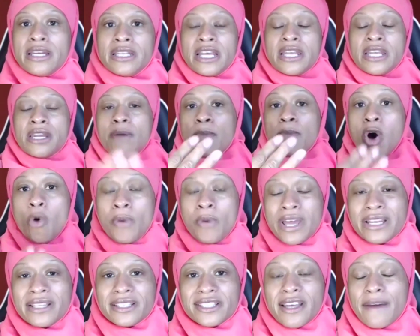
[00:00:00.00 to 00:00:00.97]
And then the
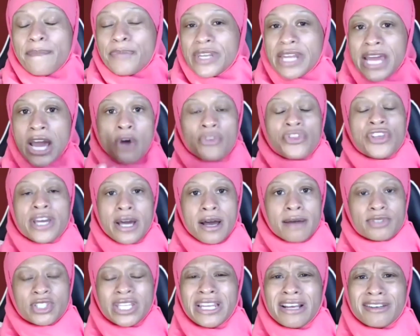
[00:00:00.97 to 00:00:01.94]
moment something healthy
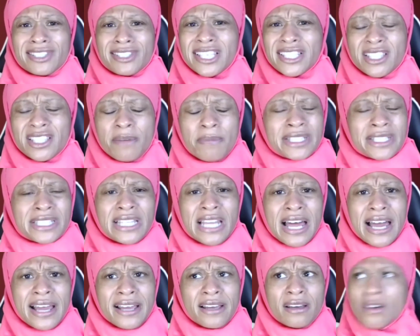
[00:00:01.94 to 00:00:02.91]
comes in their system, it's
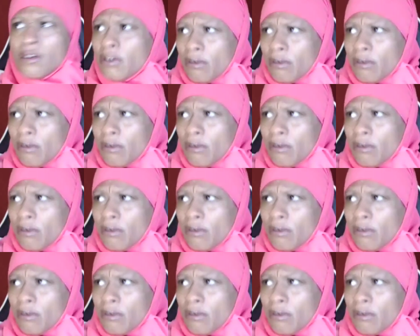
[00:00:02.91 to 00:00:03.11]
like